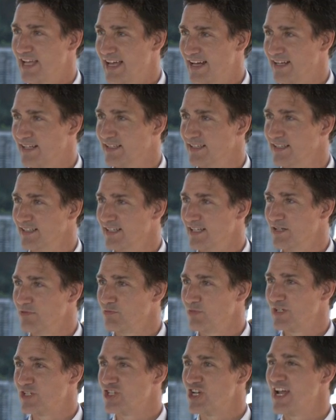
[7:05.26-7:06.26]
Canada
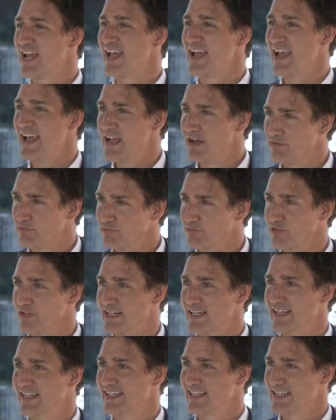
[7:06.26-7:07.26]
in which
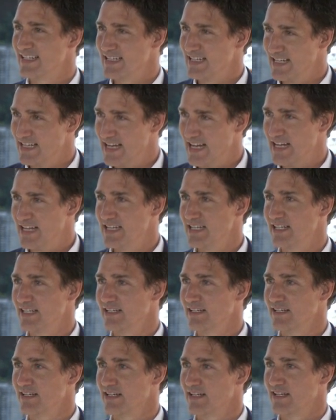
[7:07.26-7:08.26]
every
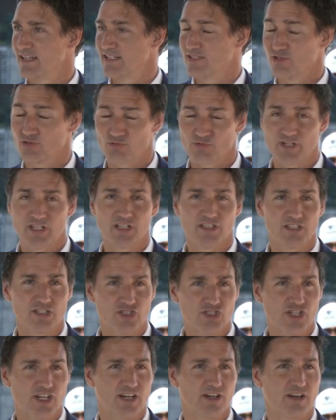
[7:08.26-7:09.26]
Canadian has a real
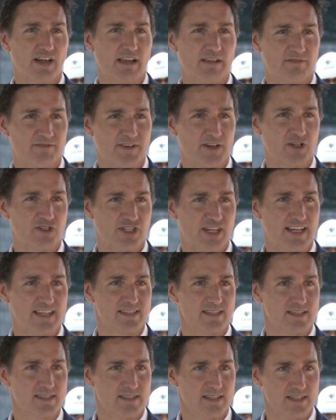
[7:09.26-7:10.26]
and fair
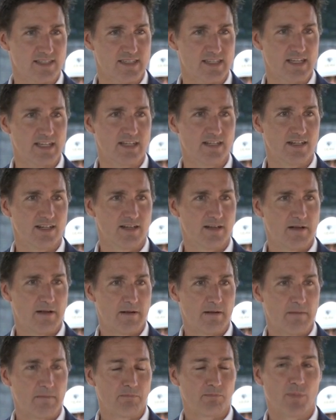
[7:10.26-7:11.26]
chance to succeed,
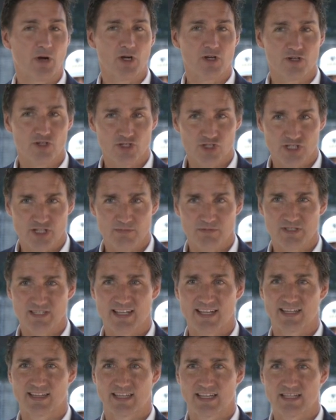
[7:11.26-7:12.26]
partnerships
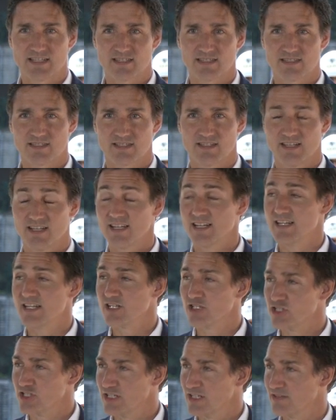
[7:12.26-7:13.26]
like this,
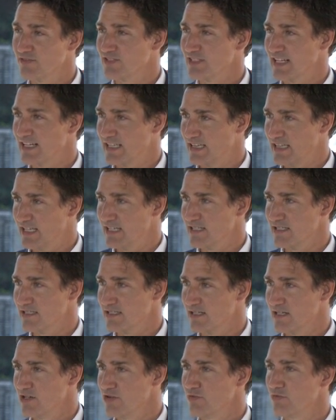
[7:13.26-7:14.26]
initiatives like
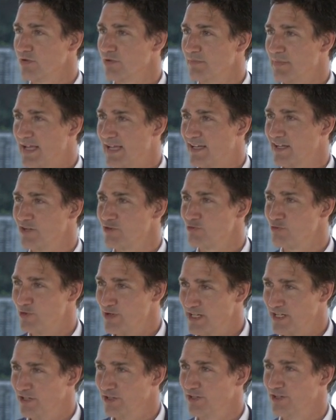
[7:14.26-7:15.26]
this, will make a
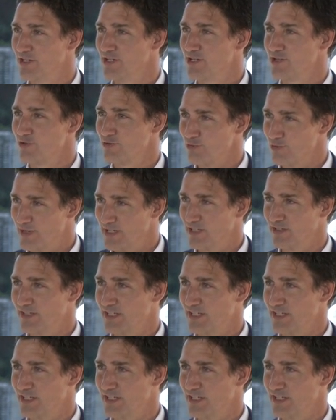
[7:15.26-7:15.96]
real, real